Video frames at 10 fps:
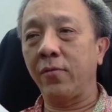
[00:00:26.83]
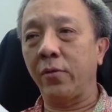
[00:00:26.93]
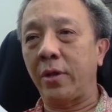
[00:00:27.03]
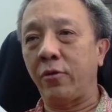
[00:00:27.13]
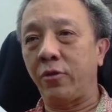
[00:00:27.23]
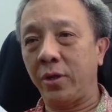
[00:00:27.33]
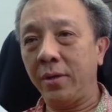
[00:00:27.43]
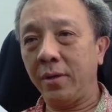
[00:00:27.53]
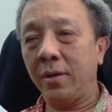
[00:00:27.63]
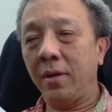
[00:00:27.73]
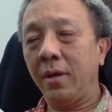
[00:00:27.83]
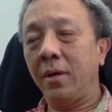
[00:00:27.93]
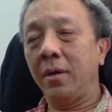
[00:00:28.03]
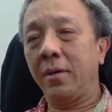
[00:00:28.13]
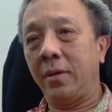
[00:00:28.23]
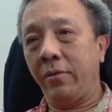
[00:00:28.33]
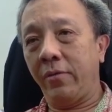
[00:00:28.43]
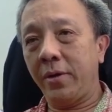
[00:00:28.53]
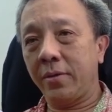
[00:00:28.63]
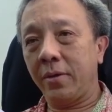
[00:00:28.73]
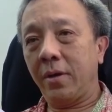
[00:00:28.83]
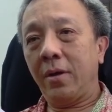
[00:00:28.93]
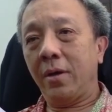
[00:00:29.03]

for literature series.